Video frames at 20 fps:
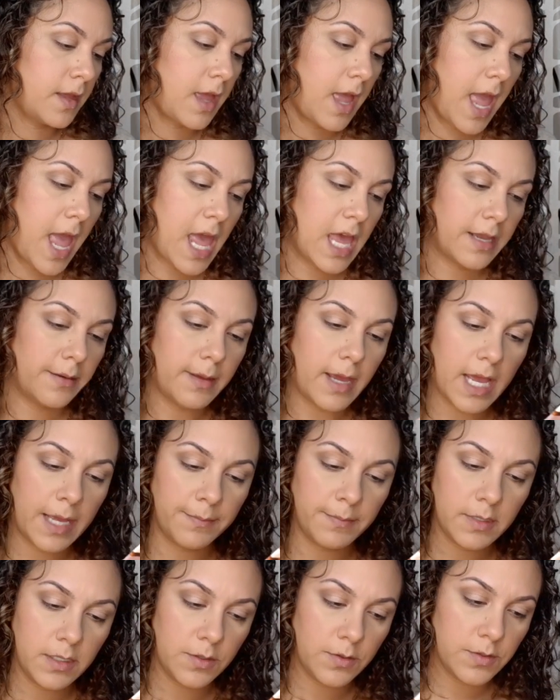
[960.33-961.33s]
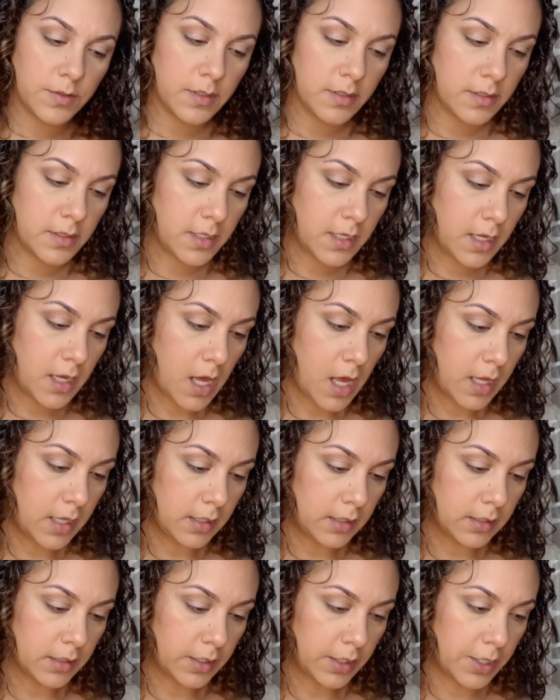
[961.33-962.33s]
And I'm using the
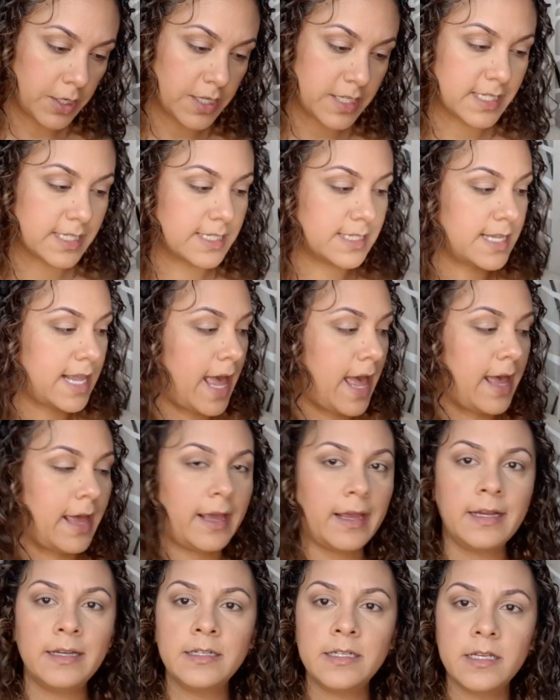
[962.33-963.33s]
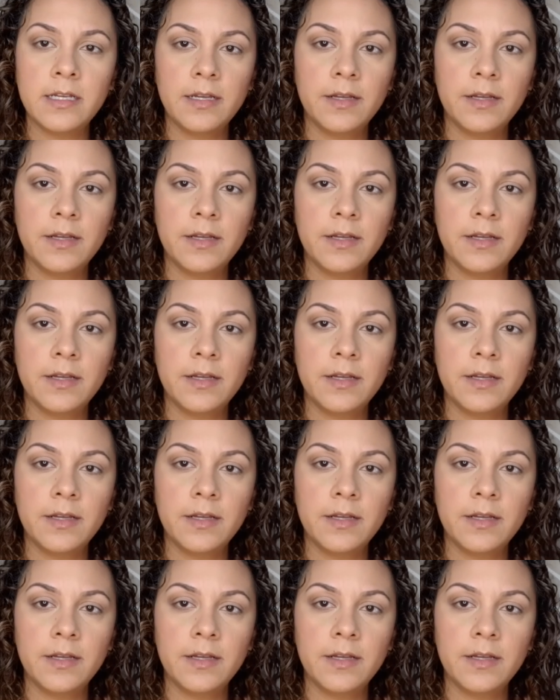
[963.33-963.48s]
color Sand